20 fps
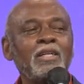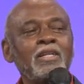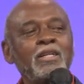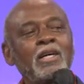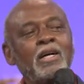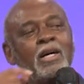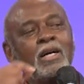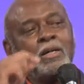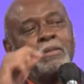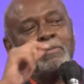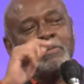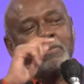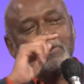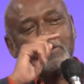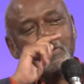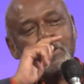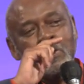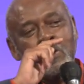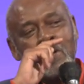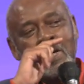Um,
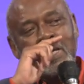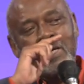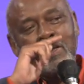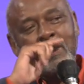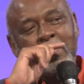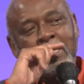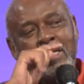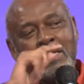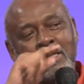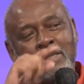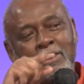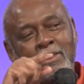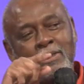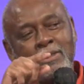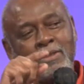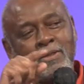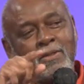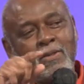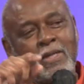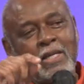why do you think
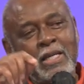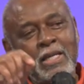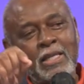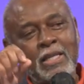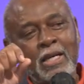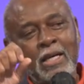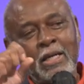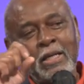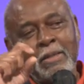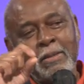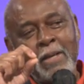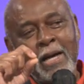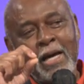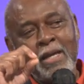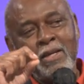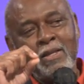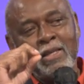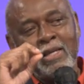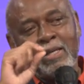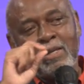you can, uh, how do
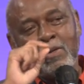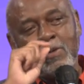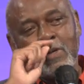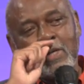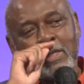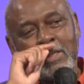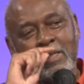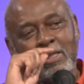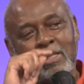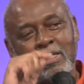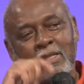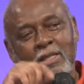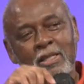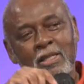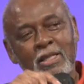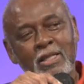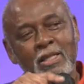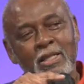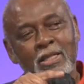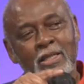you think you can
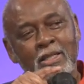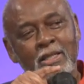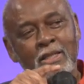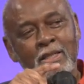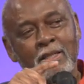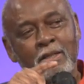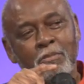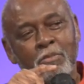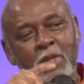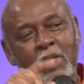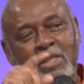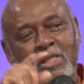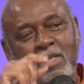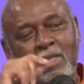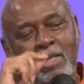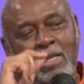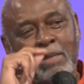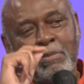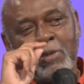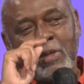be a
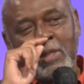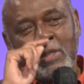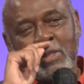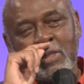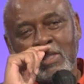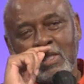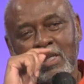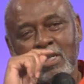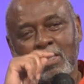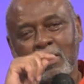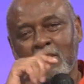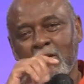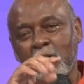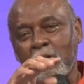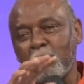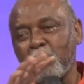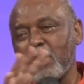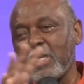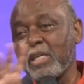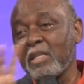celebrity and steal
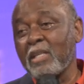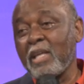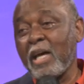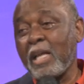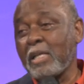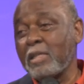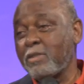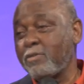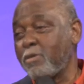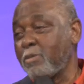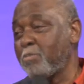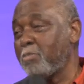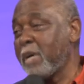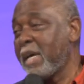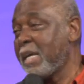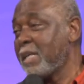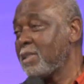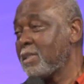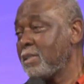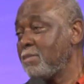$30 million from
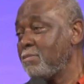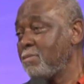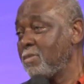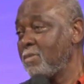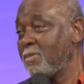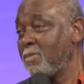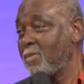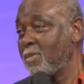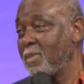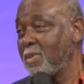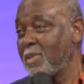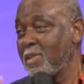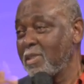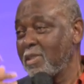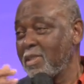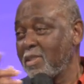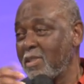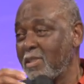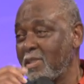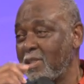banks and,
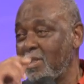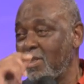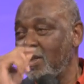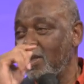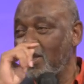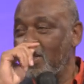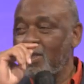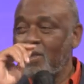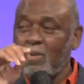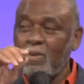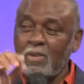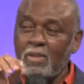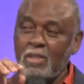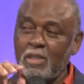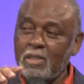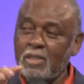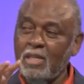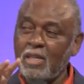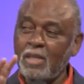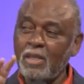and,
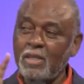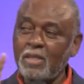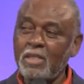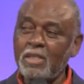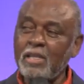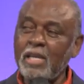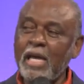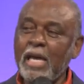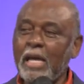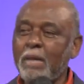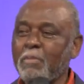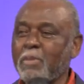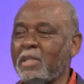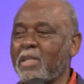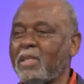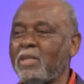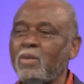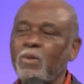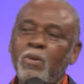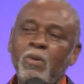and get a little time, and
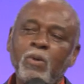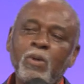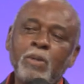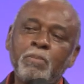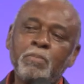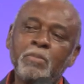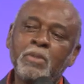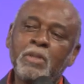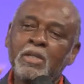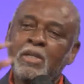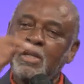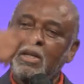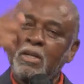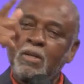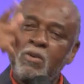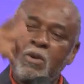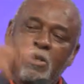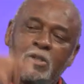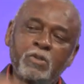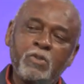then you go to
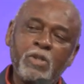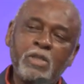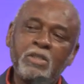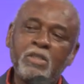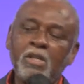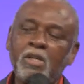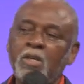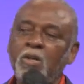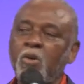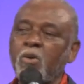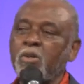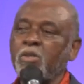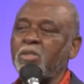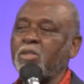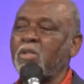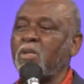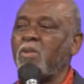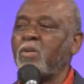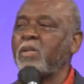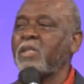cross street to the corner
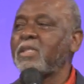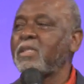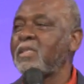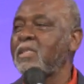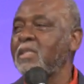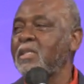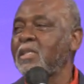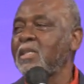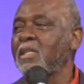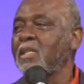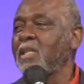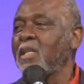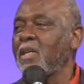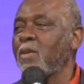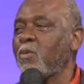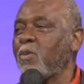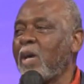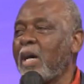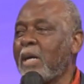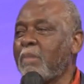store and,
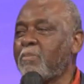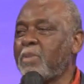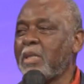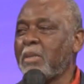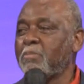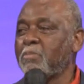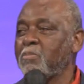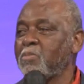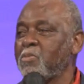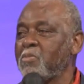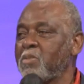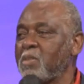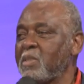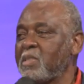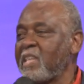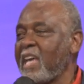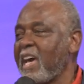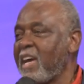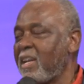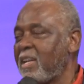and rob them
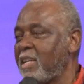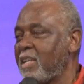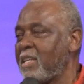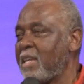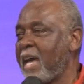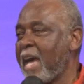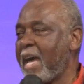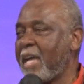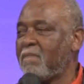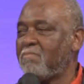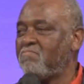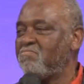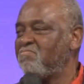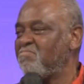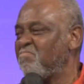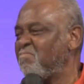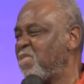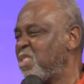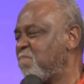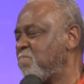Saturday night.
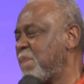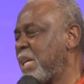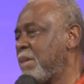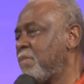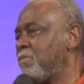You know, may,